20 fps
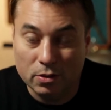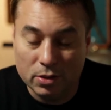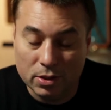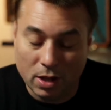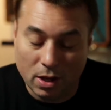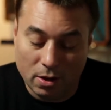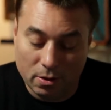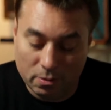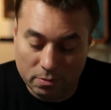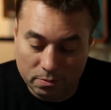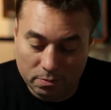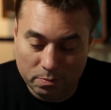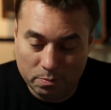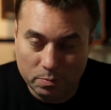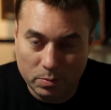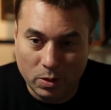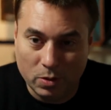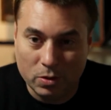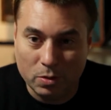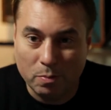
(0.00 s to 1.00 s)
So
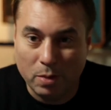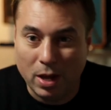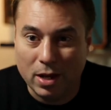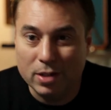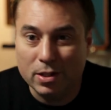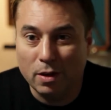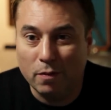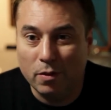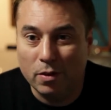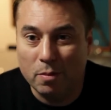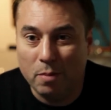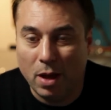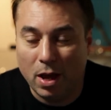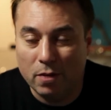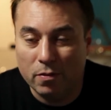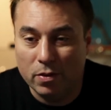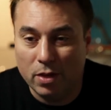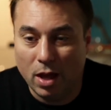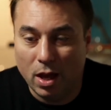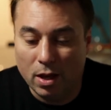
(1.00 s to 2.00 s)
you should pat yourself on the
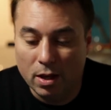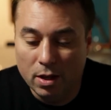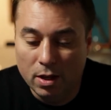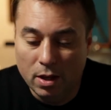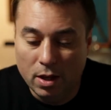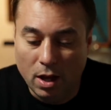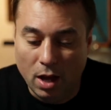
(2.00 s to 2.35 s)
back for that.